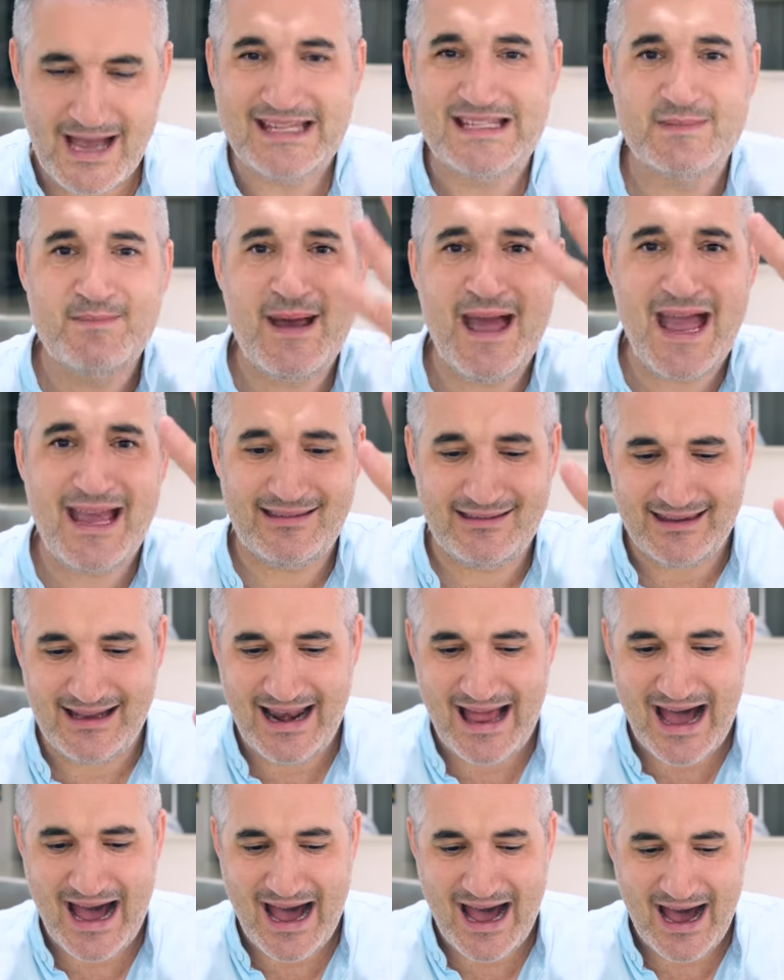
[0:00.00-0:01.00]
Ma
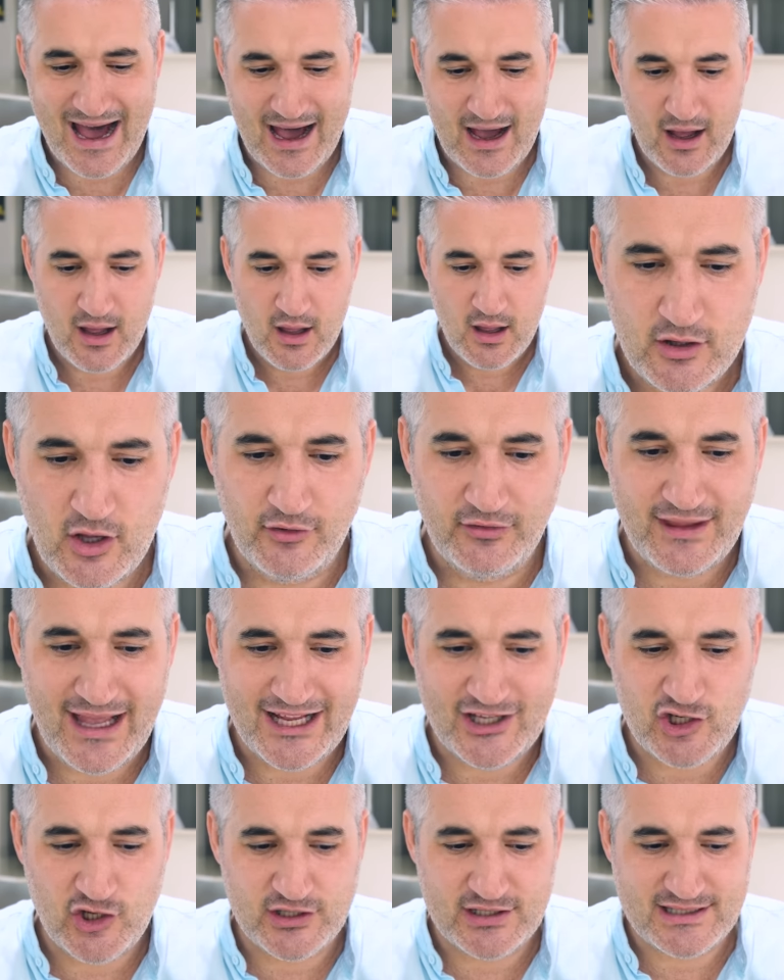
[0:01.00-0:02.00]
smettila! Don't
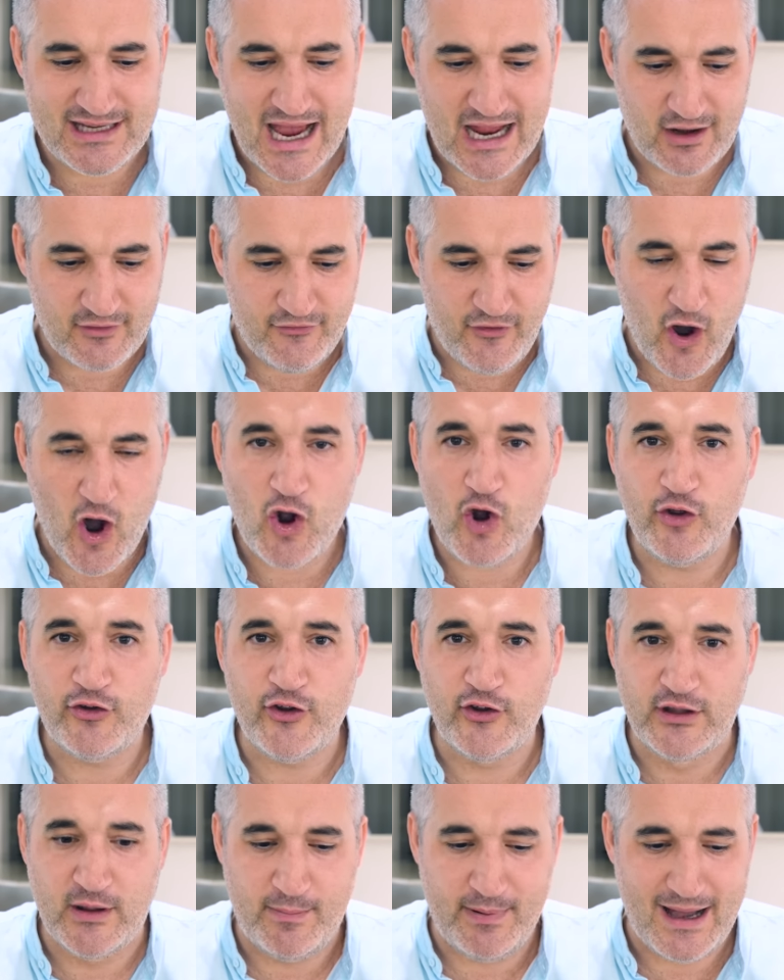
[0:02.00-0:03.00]
touch your son.
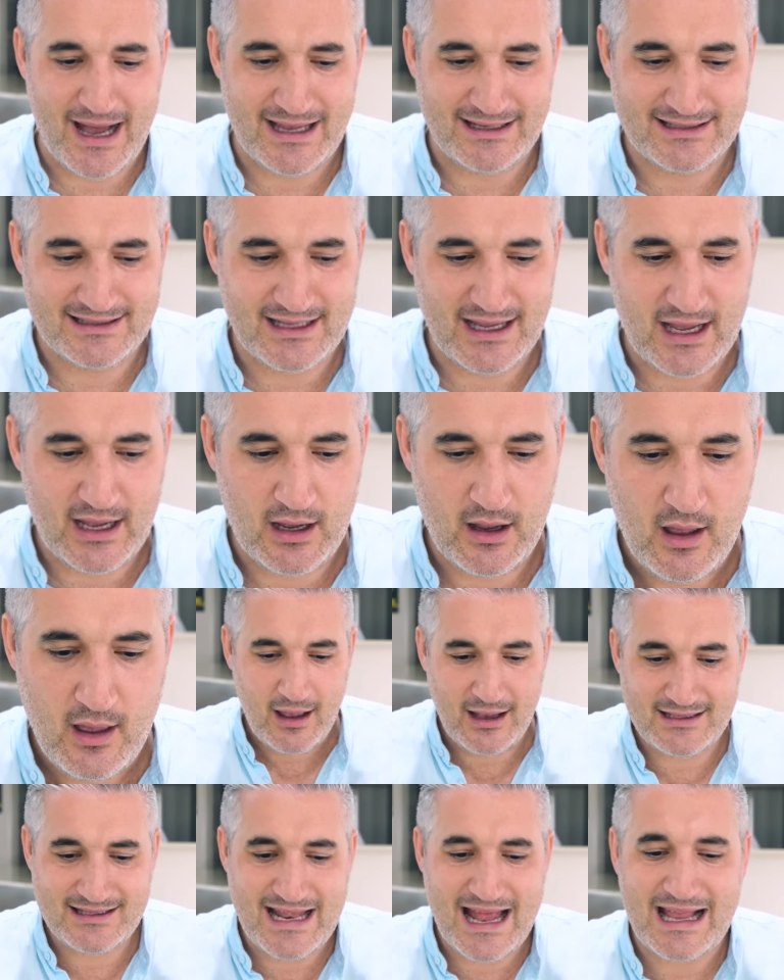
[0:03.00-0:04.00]
Focus on the pasta.
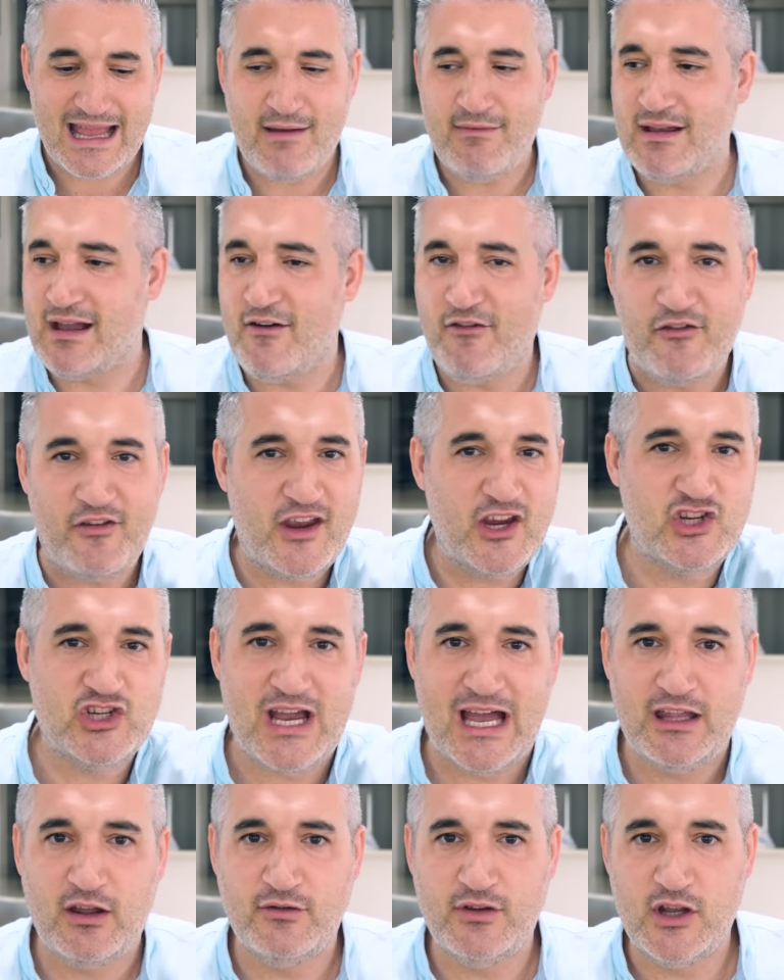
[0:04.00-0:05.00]
It's like having a
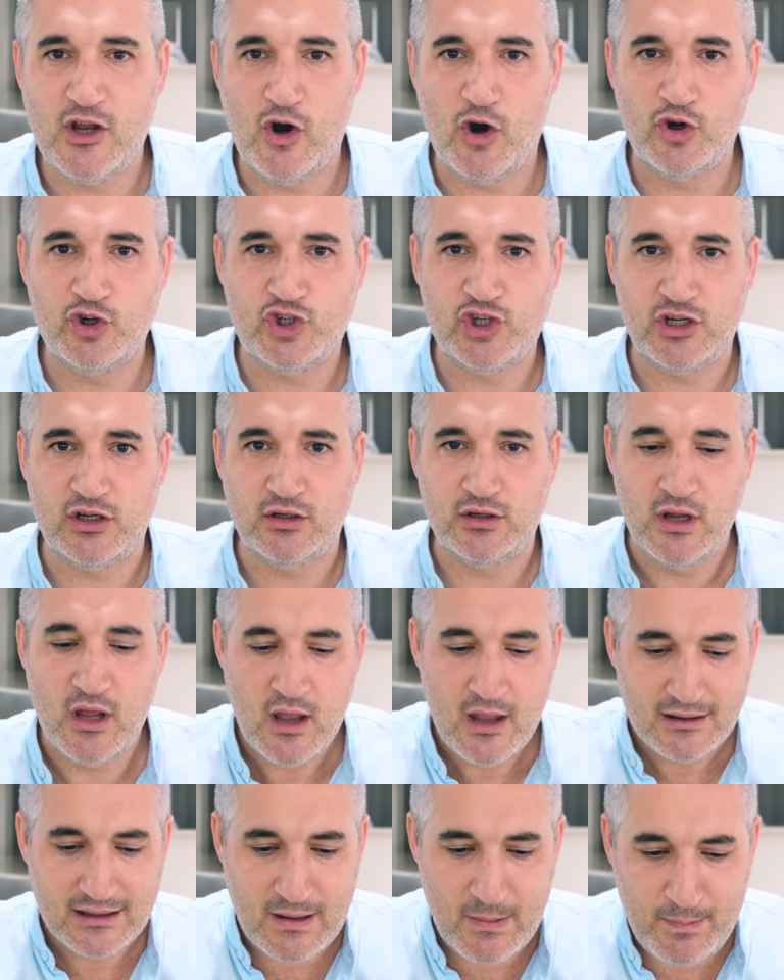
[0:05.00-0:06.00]
fish out of the ocean.
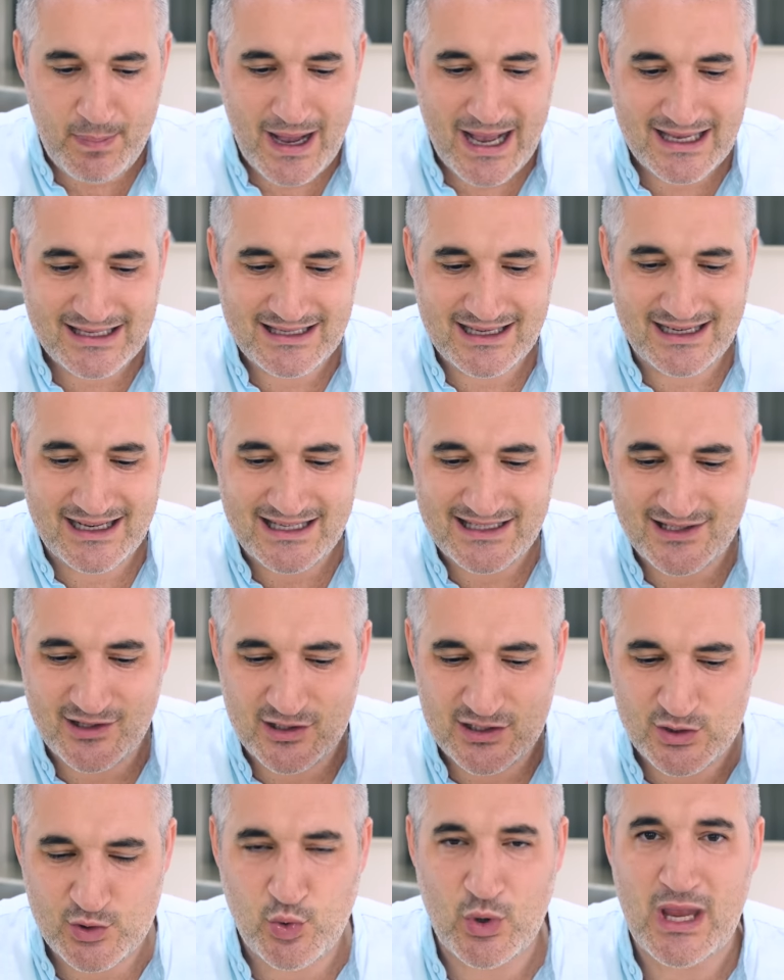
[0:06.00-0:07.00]
The pasta needs
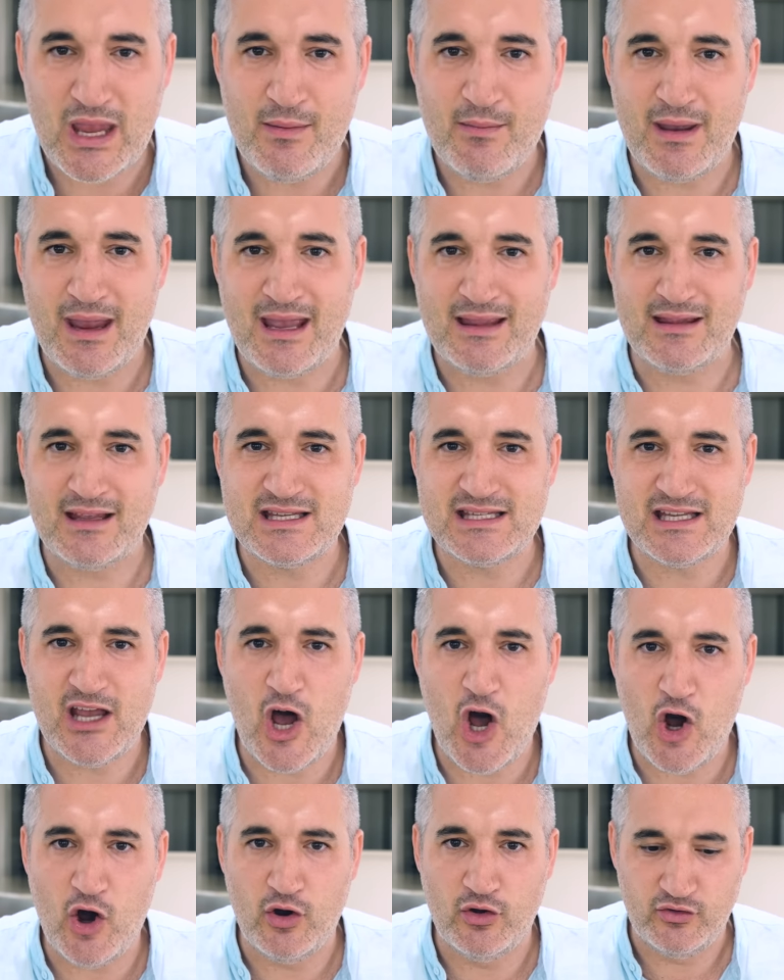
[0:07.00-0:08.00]
to swim in the
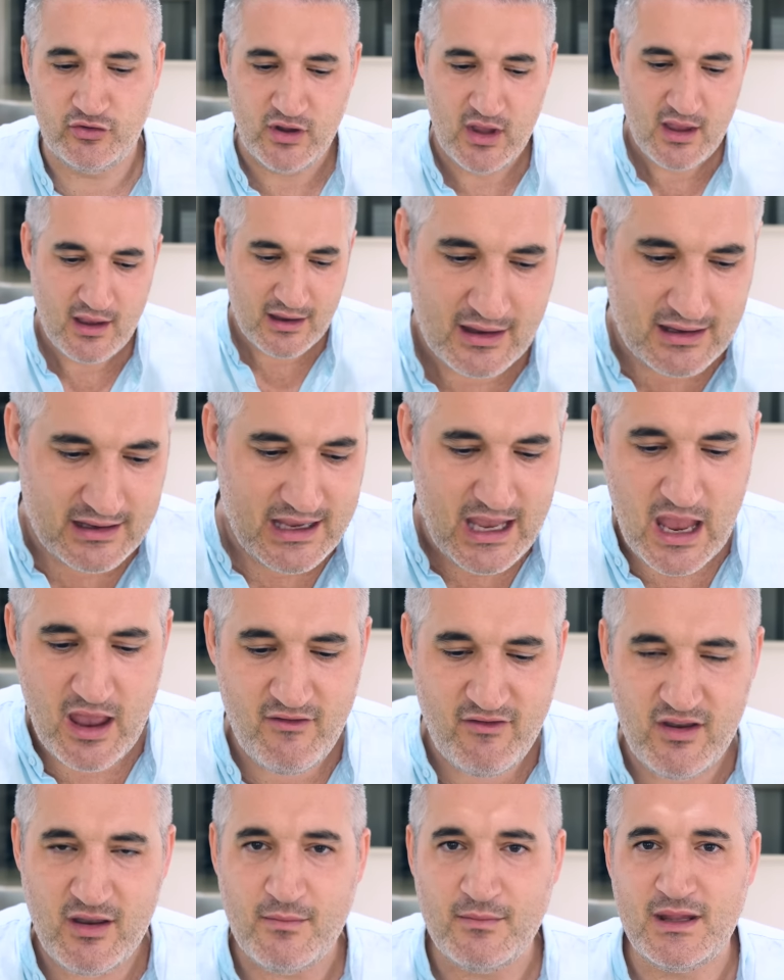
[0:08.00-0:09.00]
sauce.
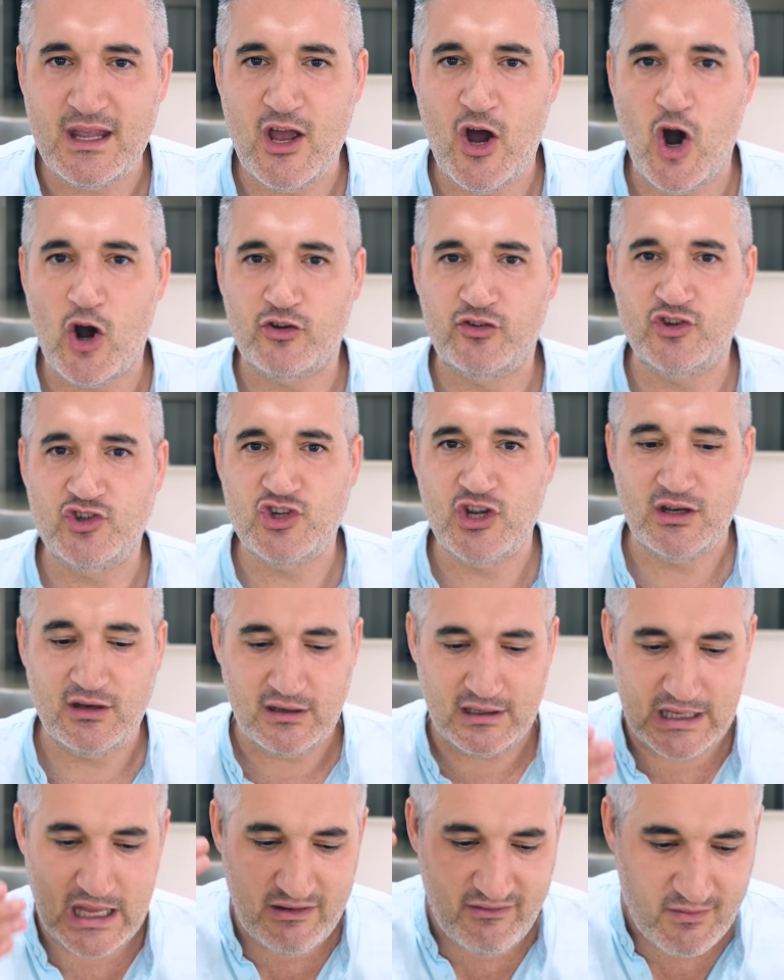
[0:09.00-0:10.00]
Give him the
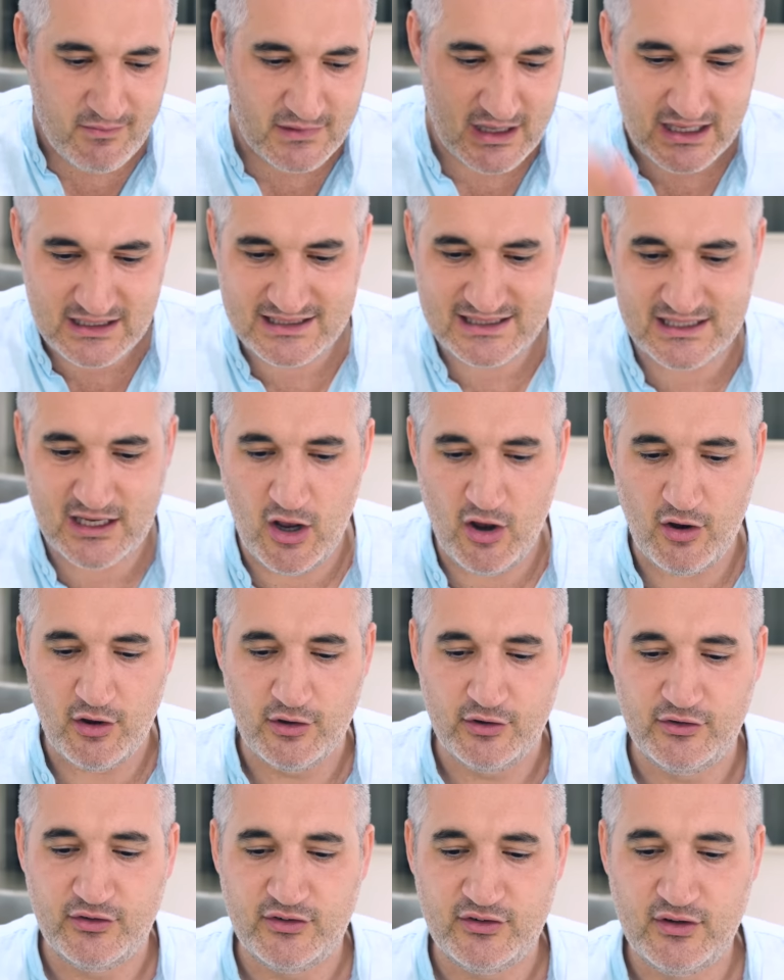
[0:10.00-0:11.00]
oxygen. Give him his
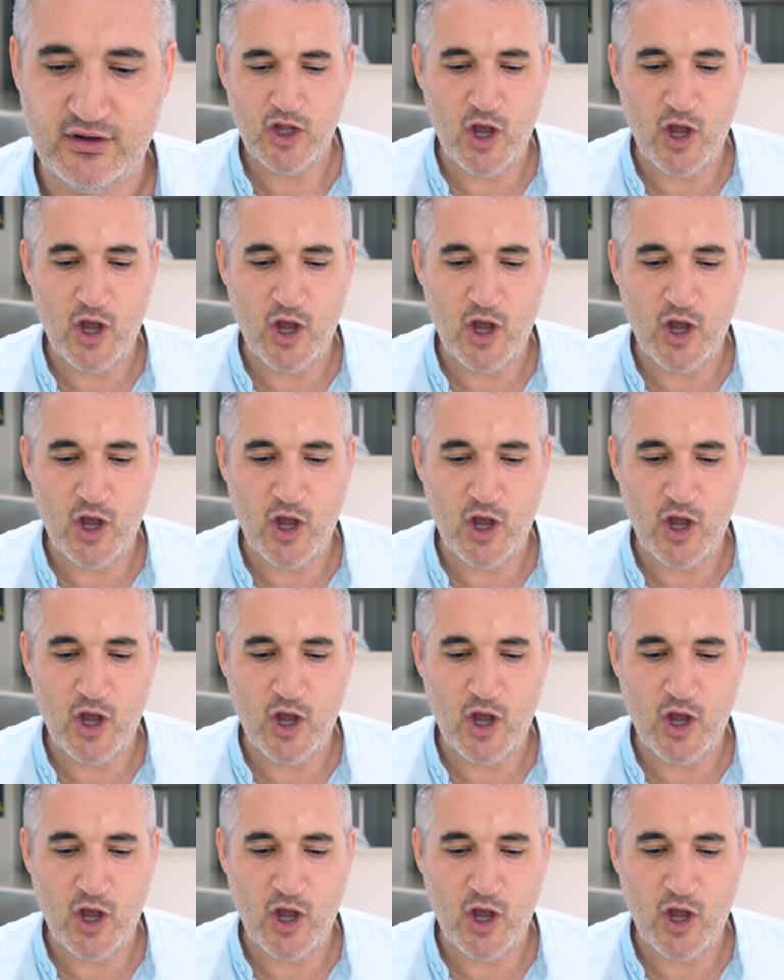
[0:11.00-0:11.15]
sauce.